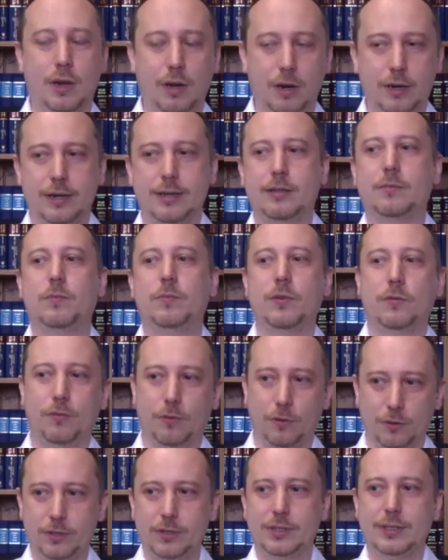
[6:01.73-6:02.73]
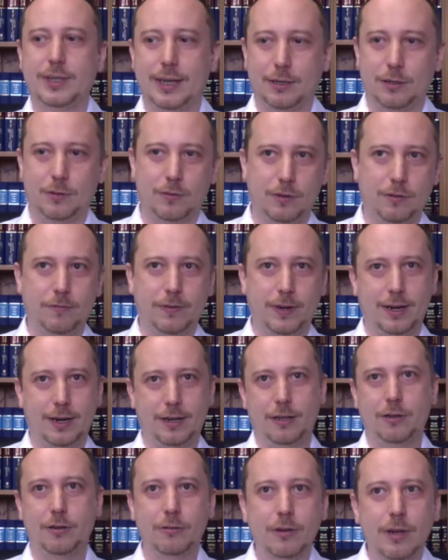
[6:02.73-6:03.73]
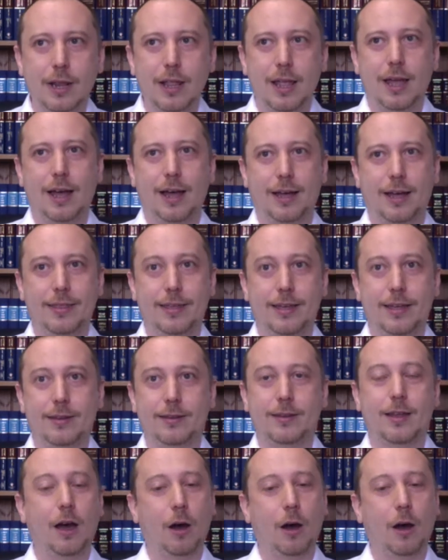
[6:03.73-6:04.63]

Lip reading: earned before the start of the furlough, and then